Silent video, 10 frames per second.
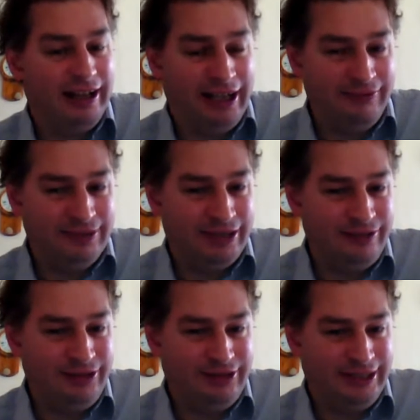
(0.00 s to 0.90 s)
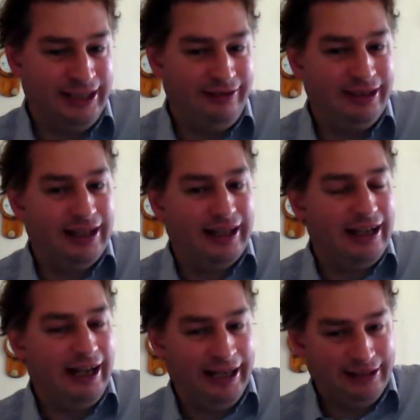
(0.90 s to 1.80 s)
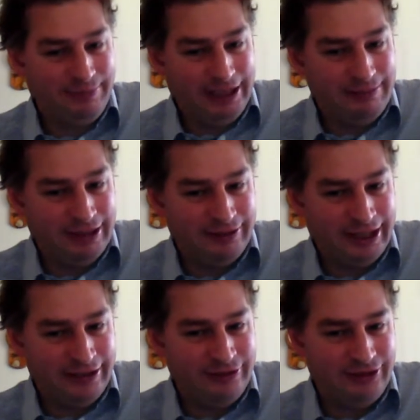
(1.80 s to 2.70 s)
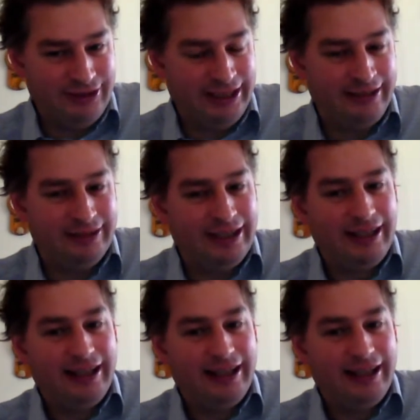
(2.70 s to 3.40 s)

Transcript: I've noticed it other people have noticed it,